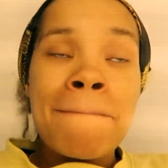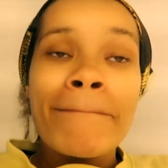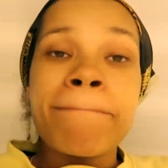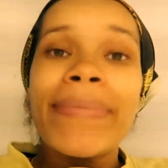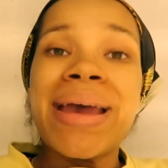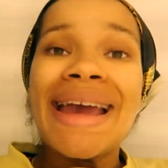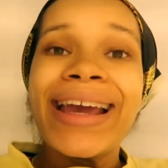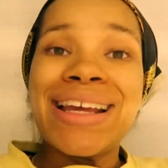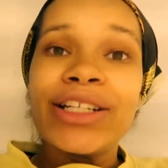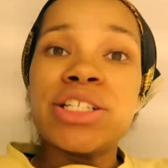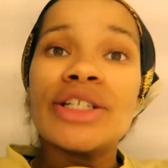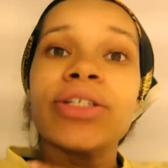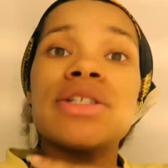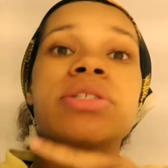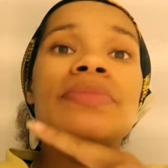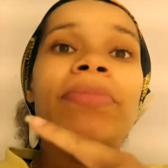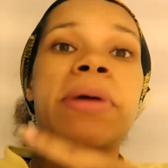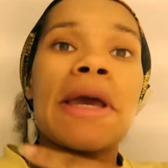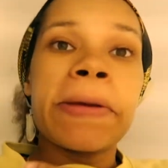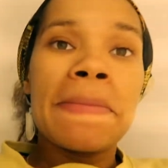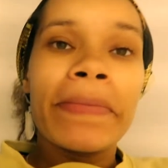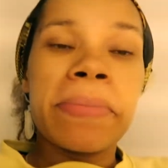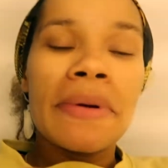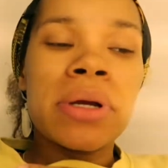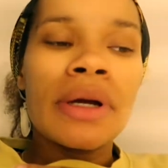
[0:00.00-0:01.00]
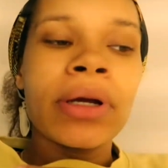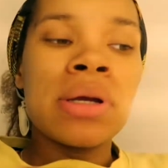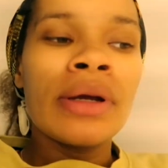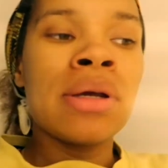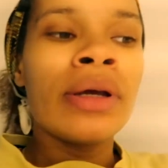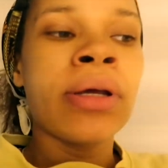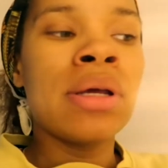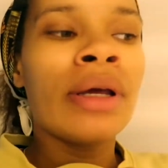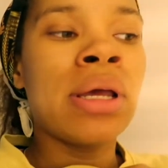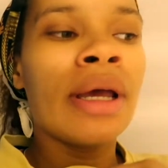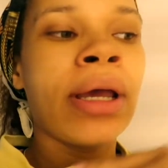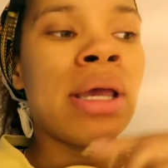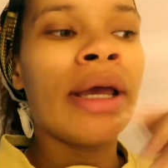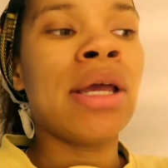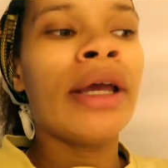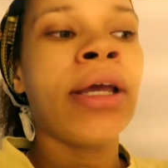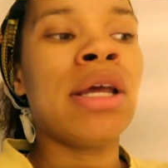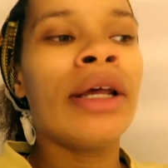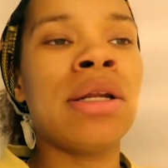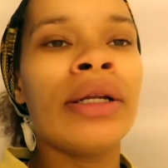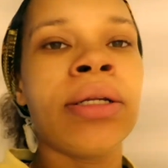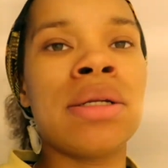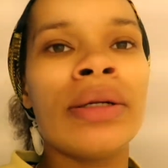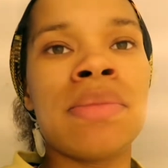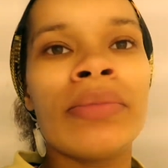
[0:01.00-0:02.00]
painter's paper
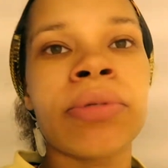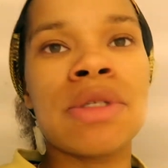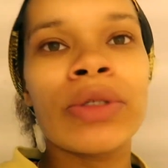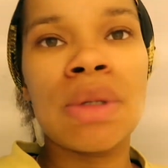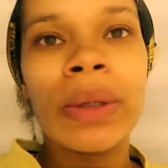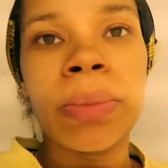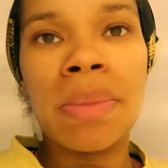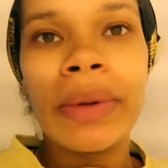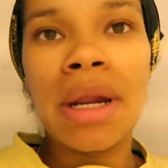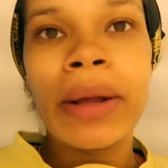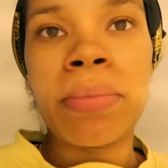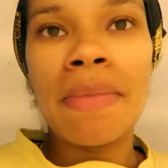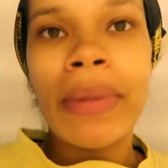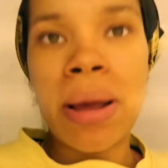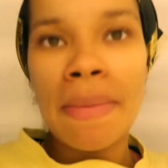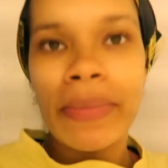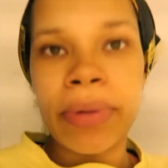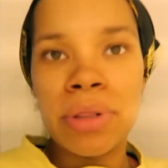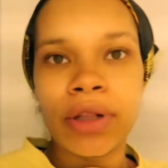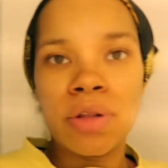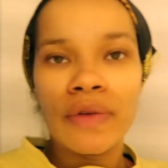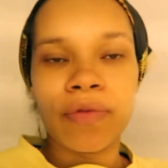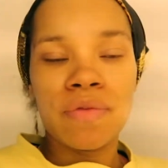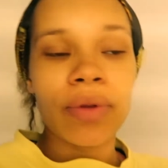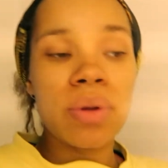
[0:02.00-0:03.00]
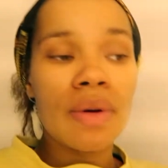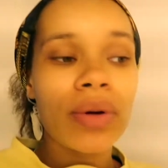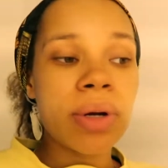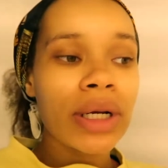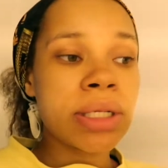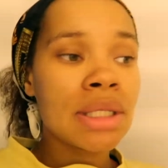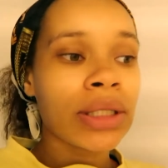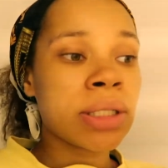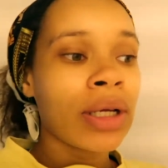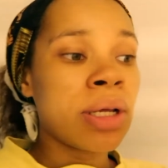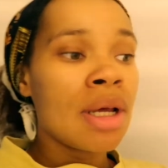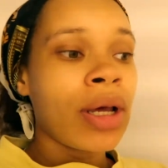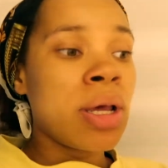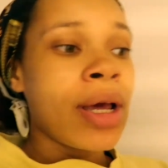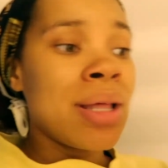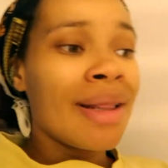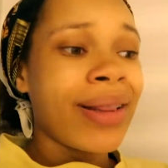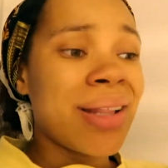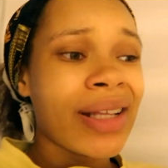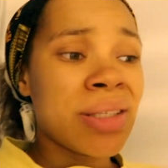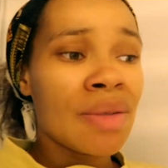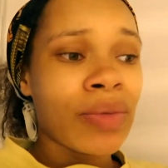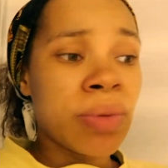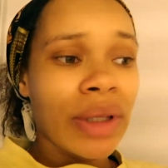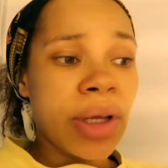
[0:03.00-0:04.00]
and sweeping and mopping the floors.
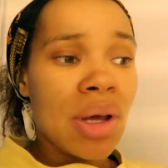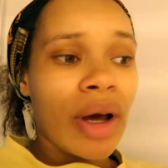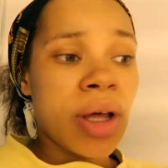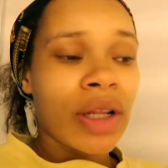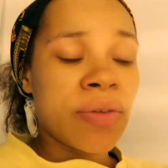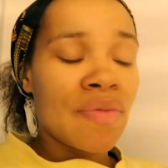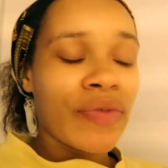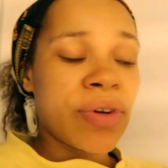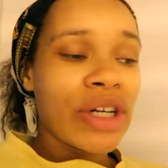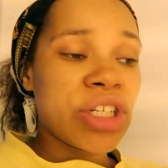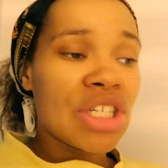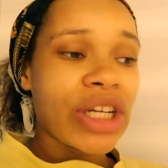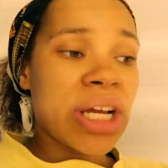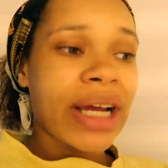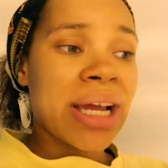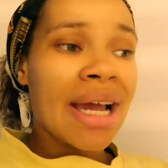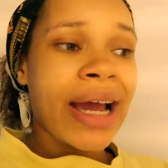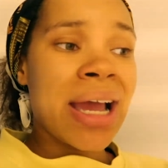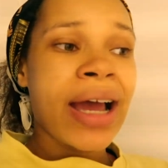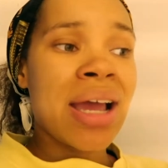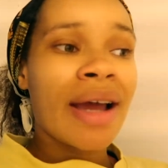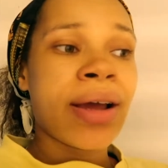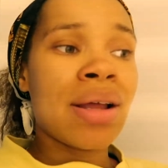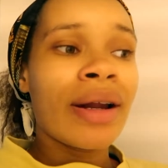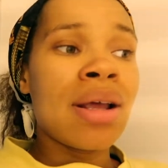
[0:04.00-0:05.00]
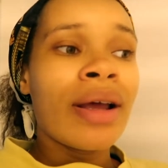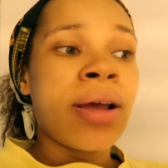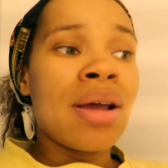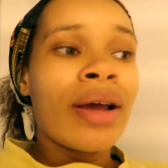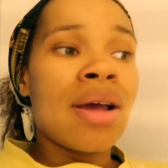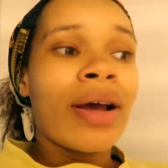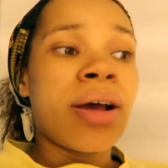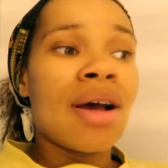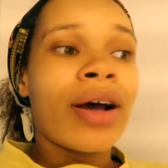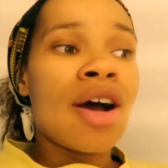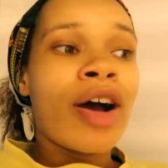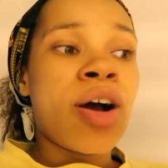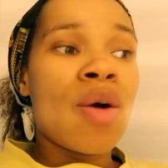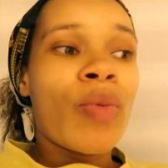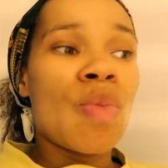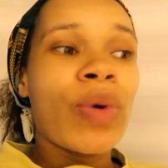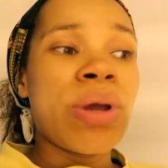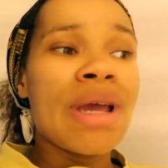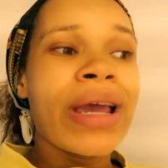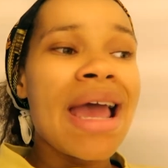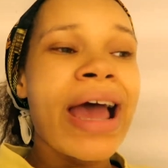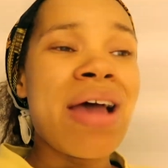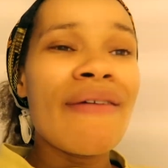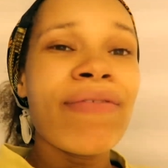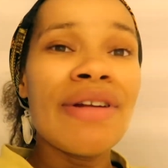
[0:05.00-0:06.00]
That's really all the footage I got.
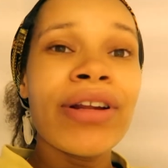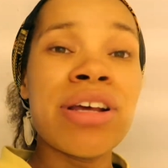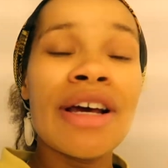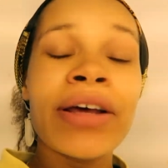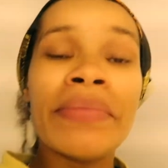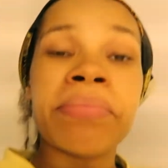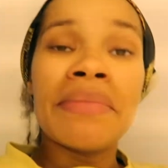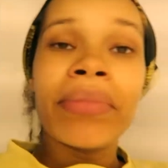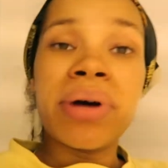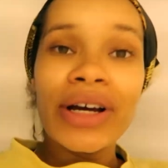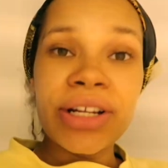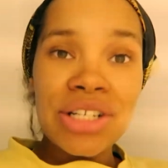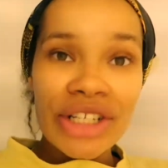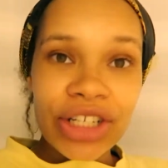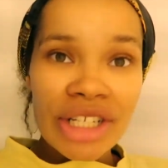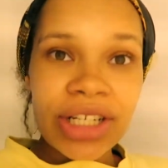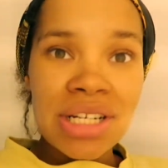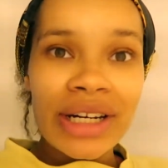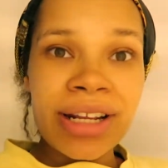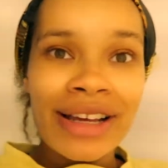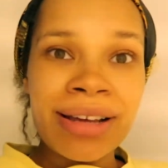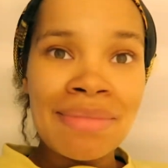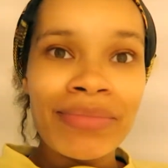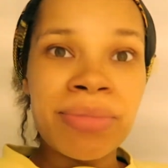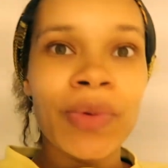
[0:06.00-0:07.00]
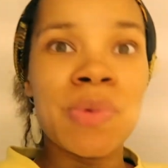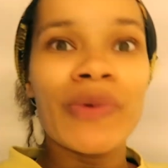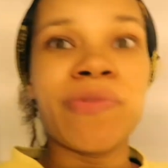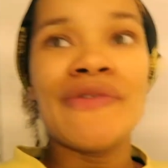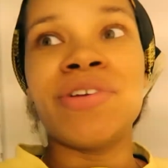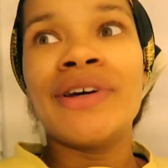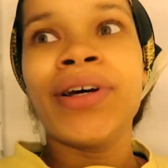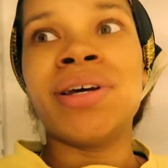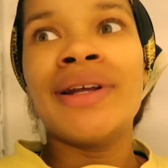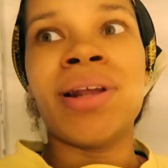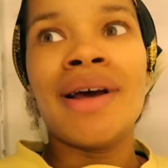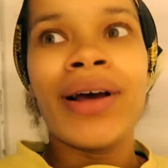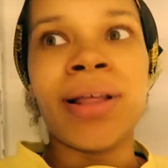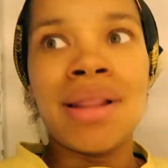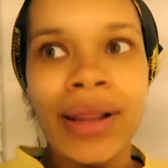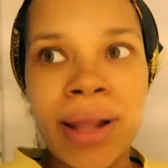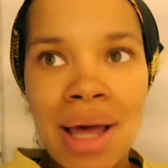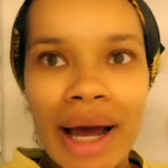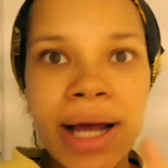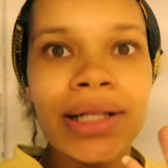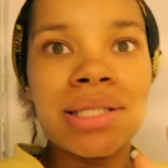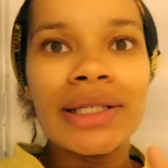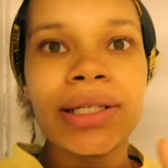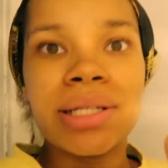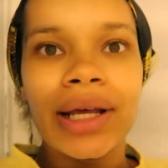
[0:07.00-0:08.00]
We haven't done much today, but we've done a
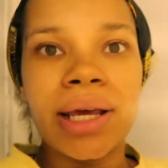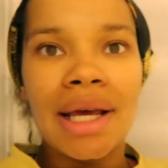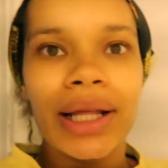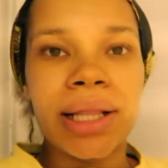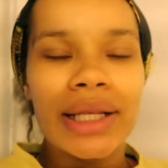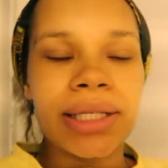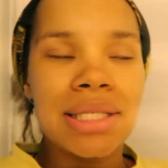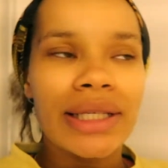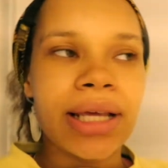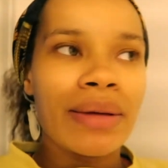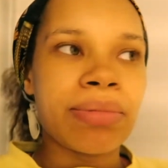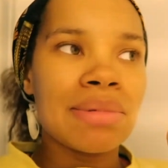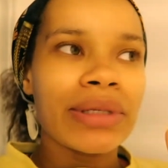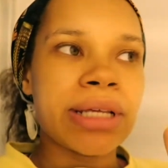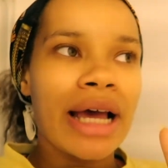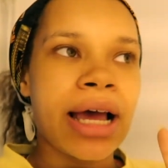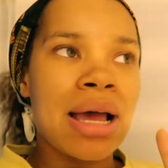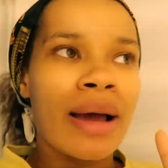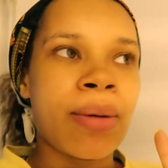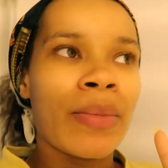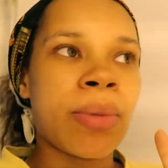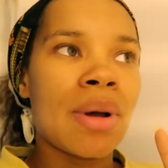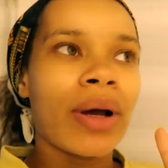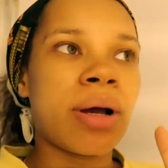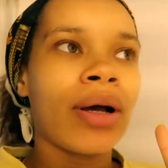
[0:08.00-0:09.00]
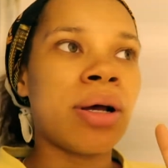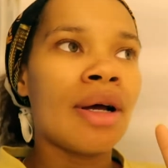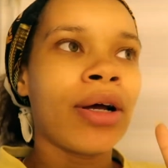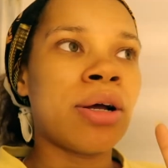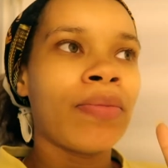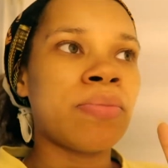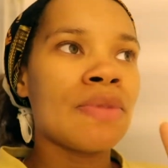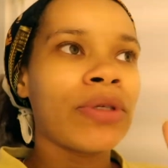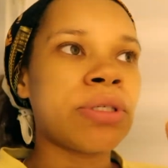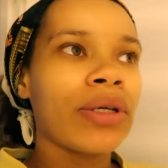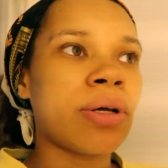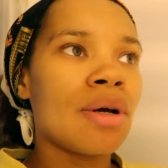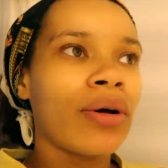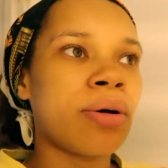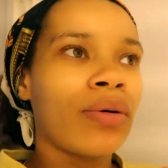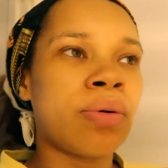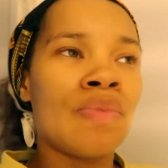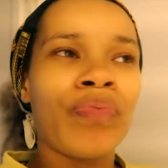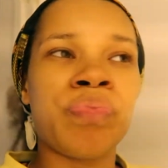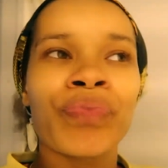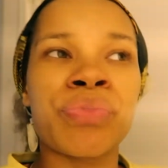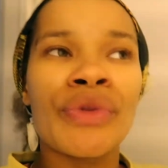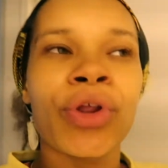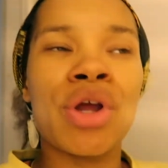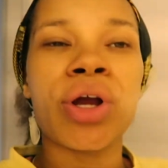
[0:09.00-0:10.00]
lot today at the same time. So
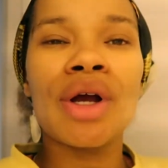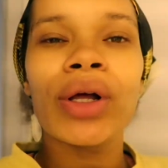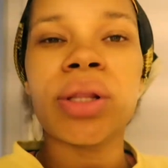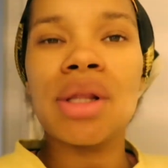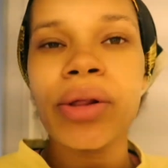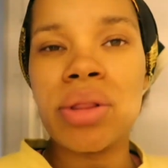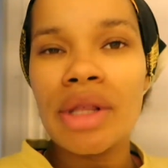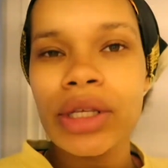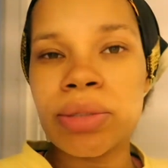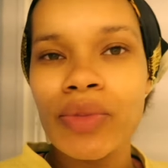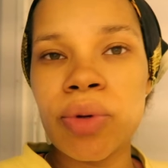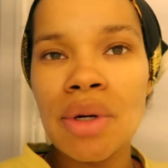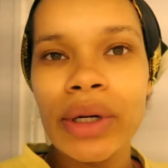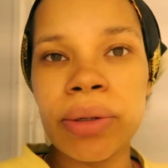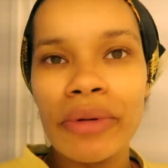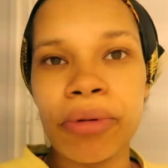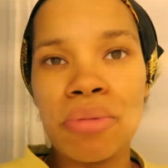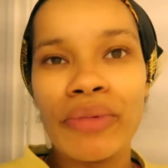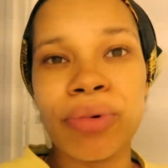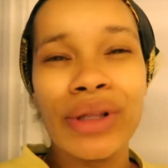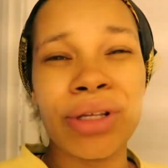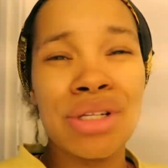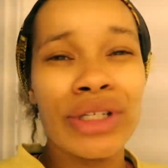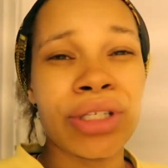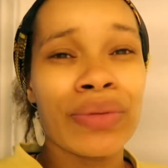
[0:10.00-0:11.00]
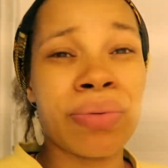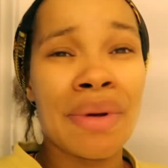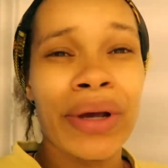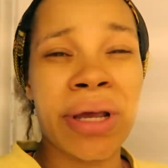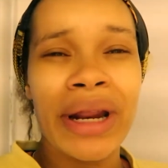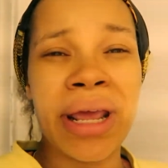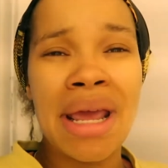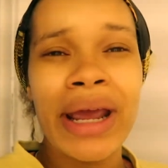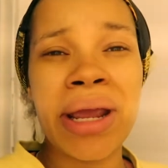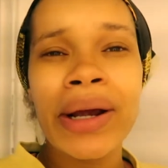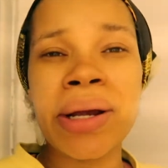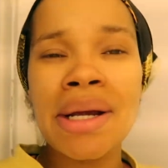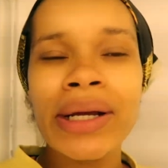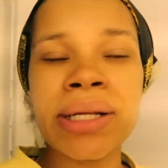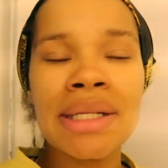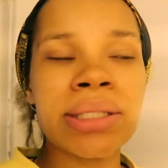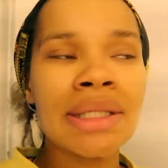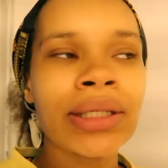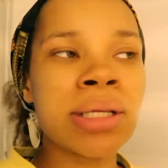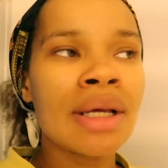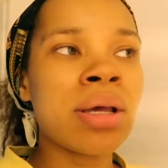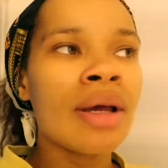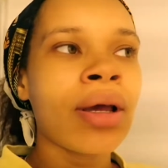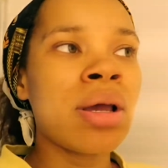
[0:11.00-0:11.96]
earlier this morning, we really just ran errands.